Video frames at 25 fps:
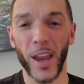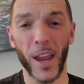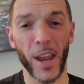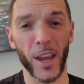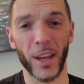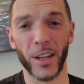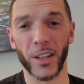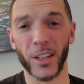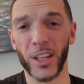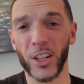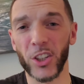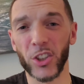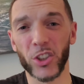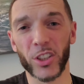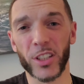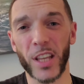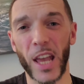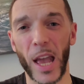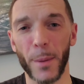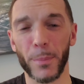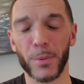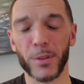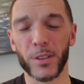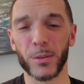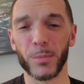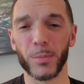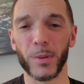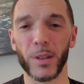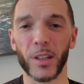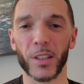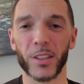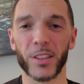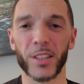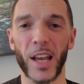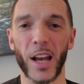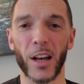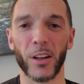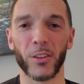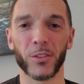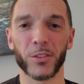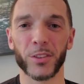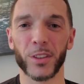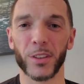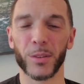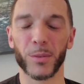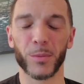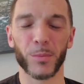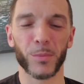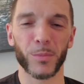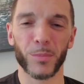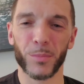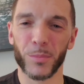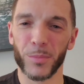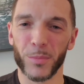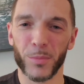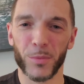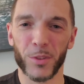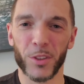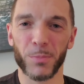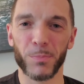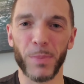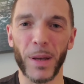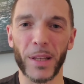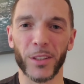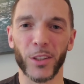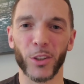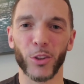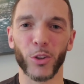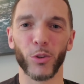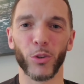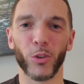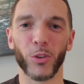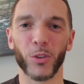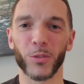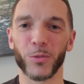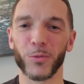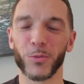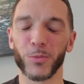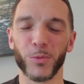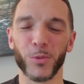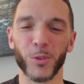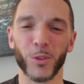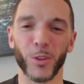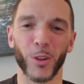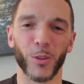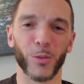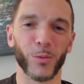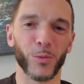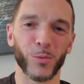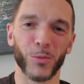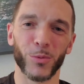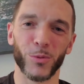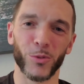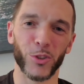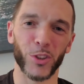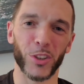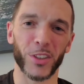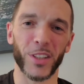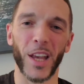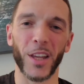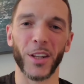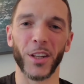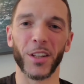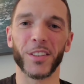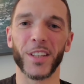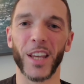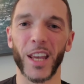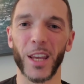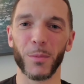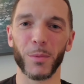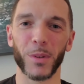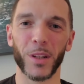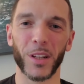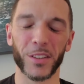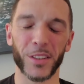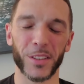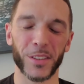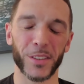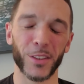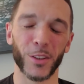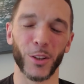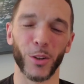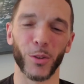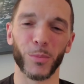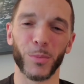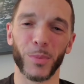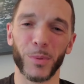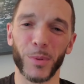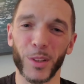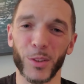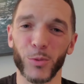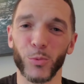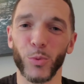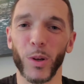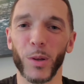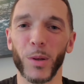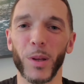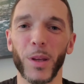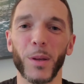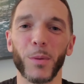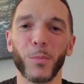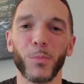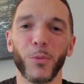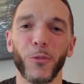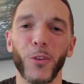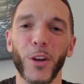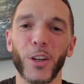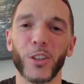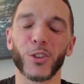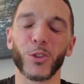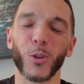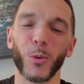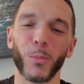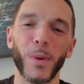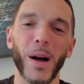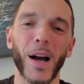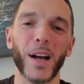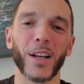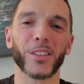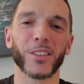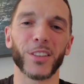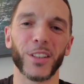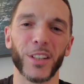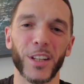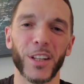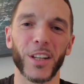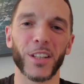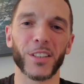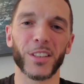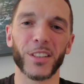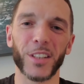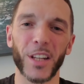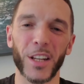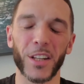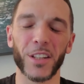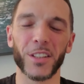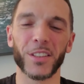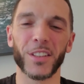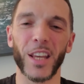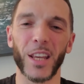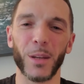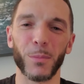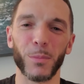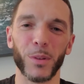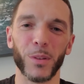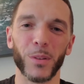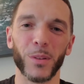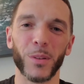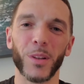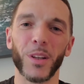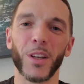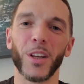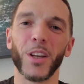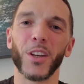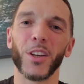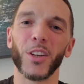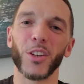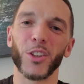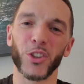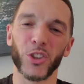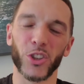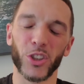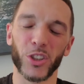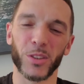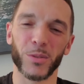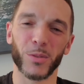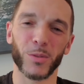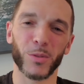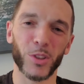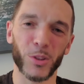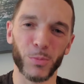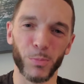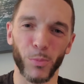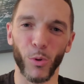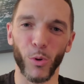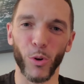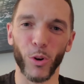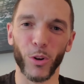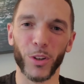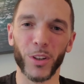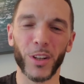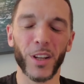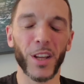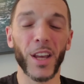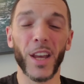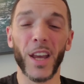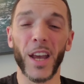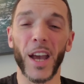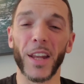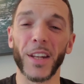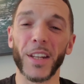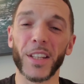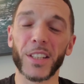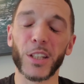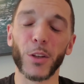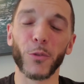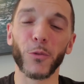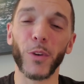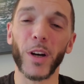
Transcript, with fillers: And he just happens to be a talented spectacle of, you know, just entertainment. You know, because in professional boxing, it is an entertainment sport. And this